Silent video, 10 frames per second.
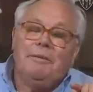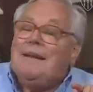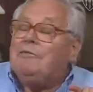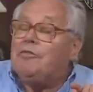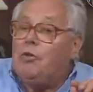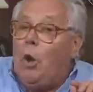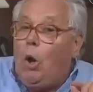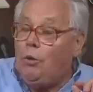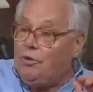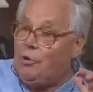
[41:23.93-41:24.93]
And that was
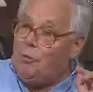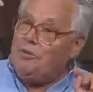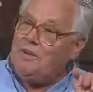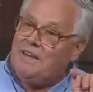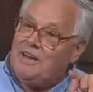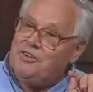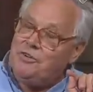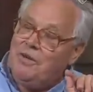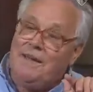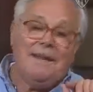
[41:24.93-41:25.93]
all the communication
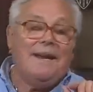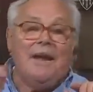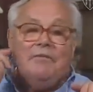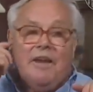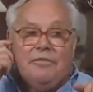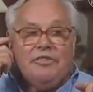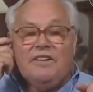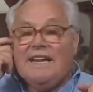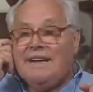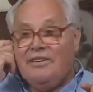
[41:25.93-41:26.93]
you had. And I've never
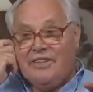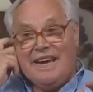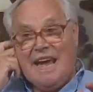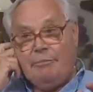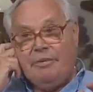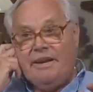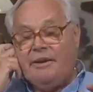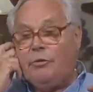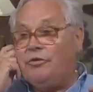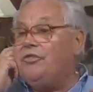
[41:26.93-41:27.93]
seen anything
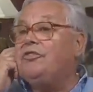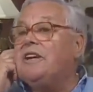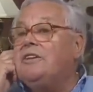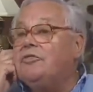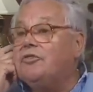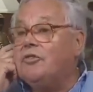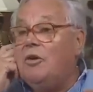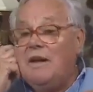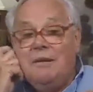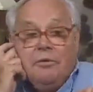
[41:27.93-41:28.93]
happening on the streets or so,
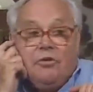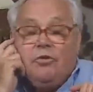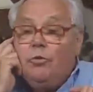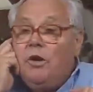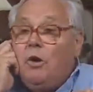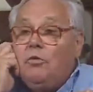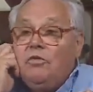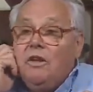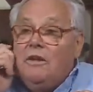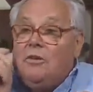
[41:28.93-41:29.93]
because who
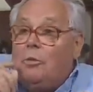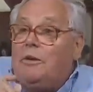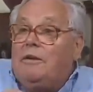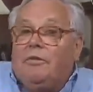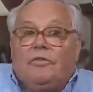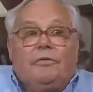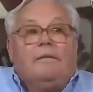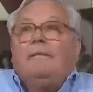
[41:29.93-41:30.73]
knows? Nobody was